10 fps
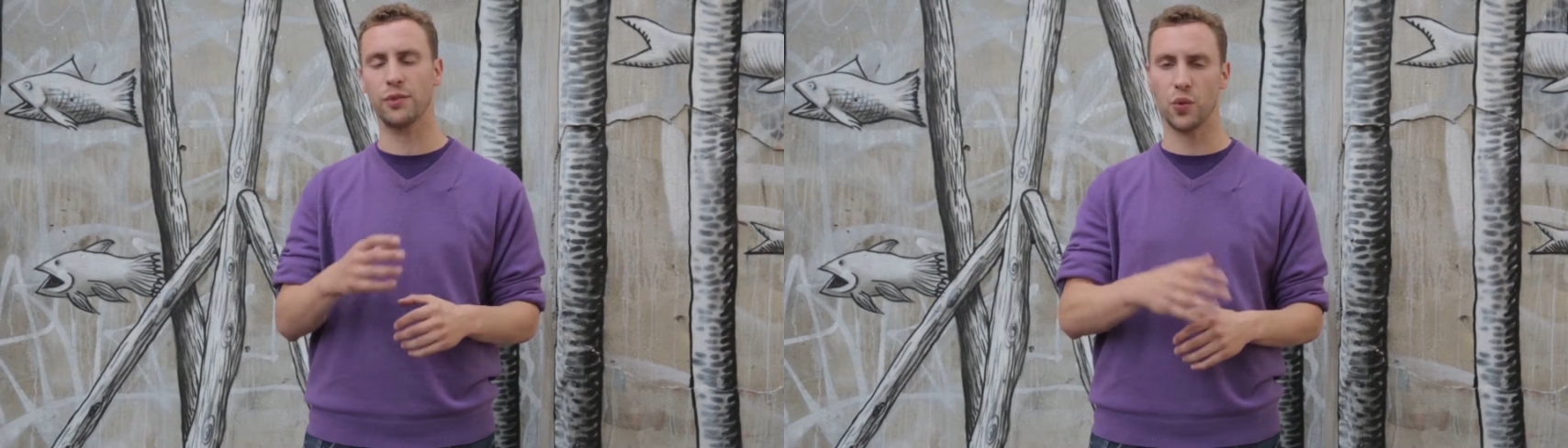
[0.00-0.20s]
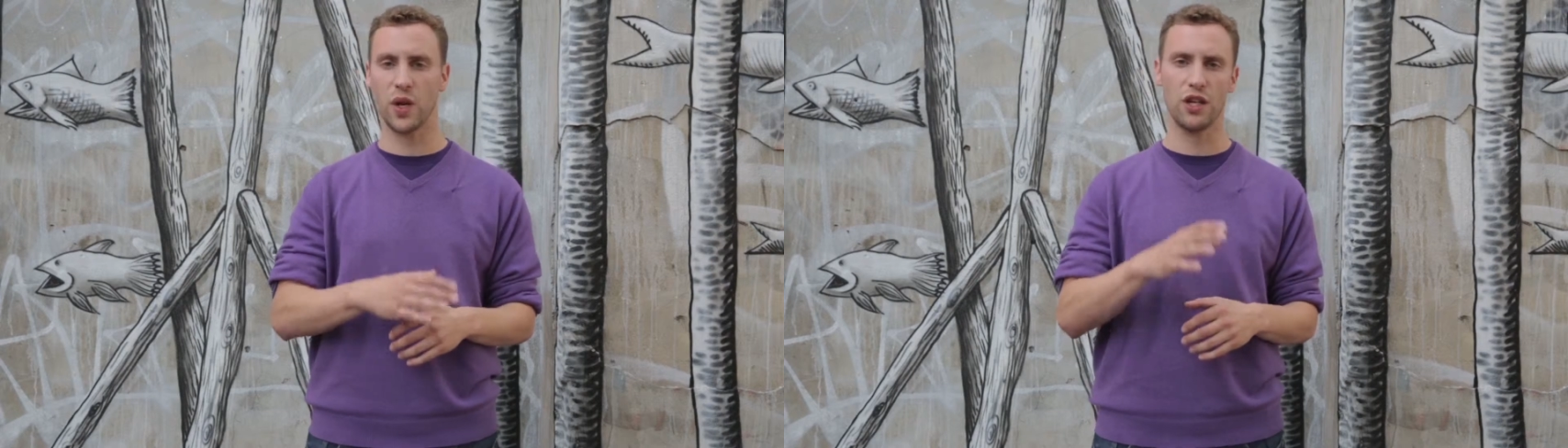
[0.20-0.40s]

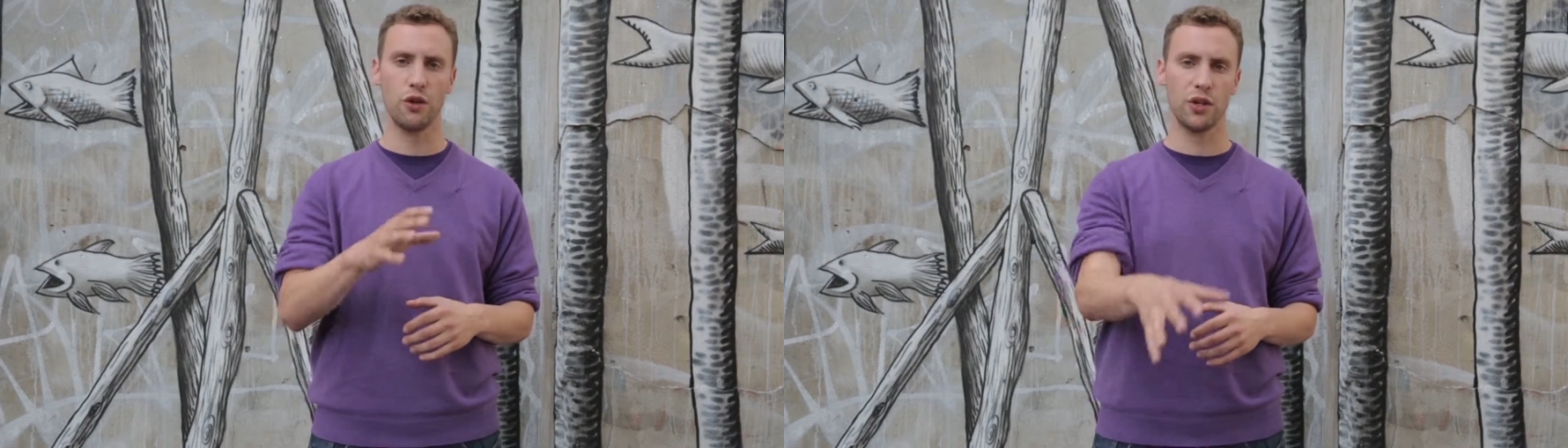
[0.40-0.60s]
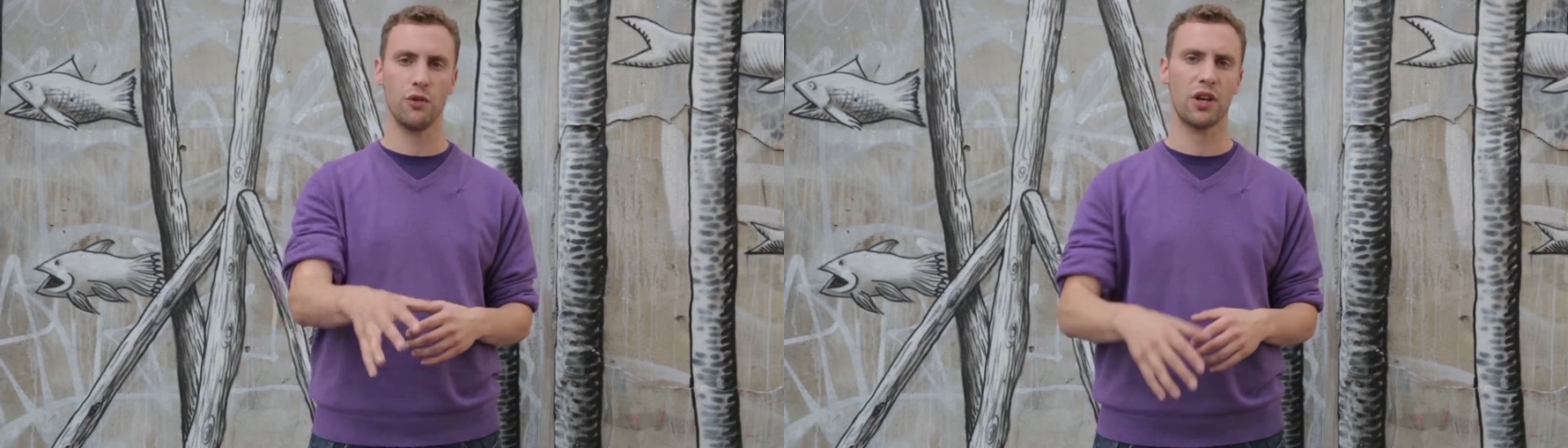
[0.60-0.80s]
between
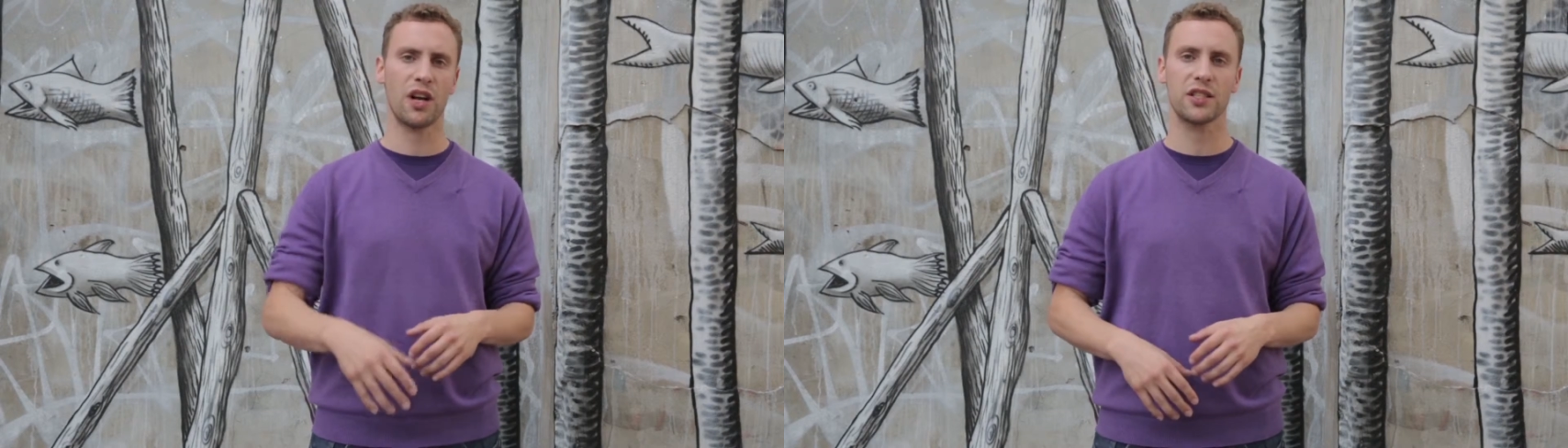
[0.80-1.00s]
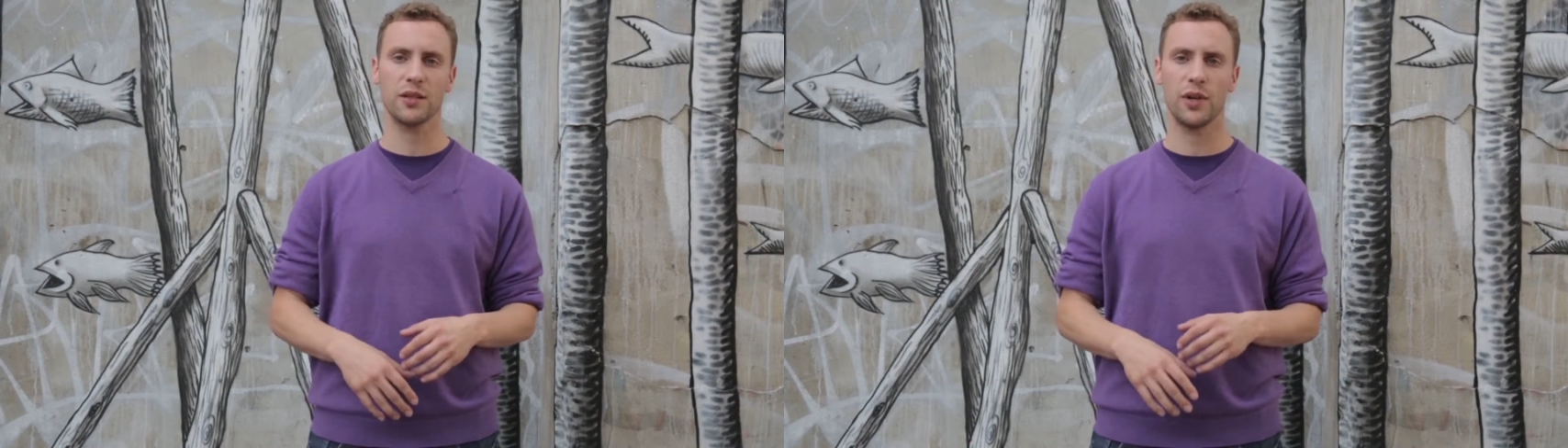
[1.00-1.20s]
you and your
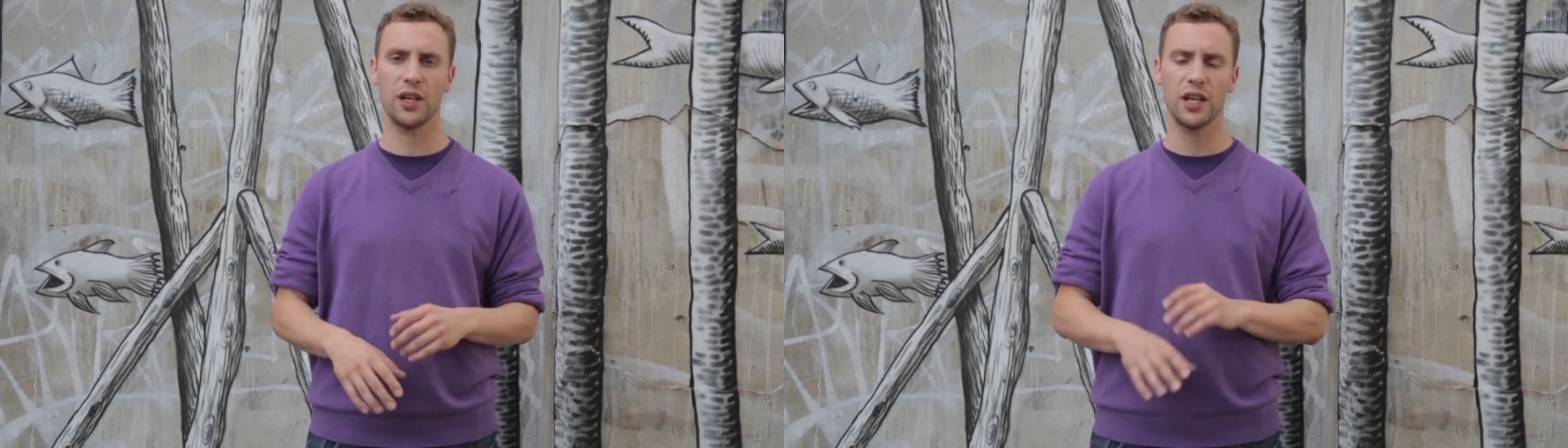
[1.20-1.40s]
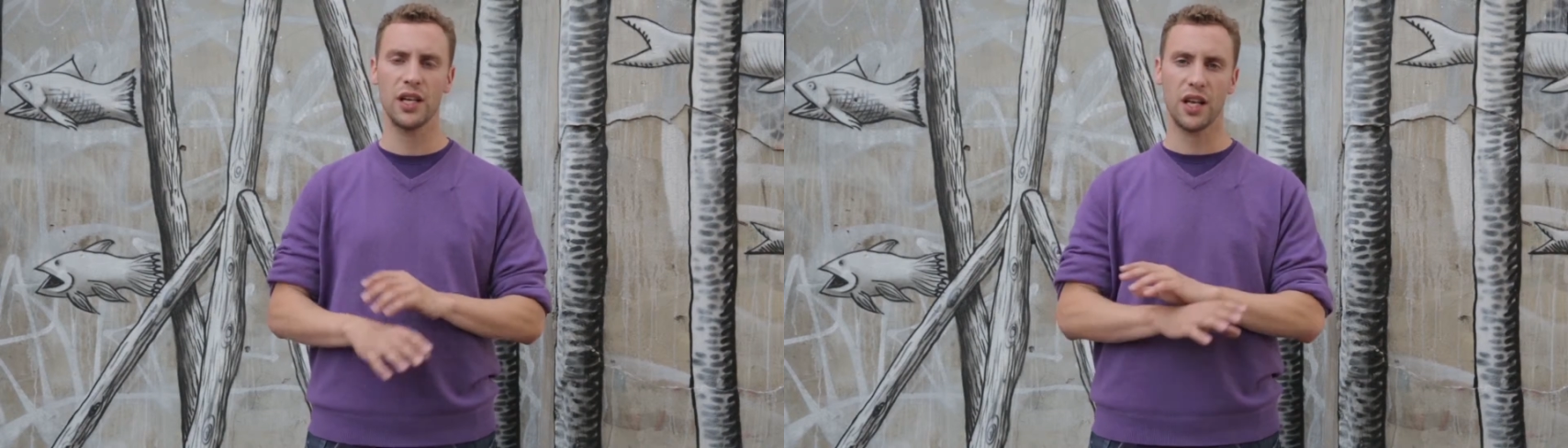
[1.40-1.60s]
customer,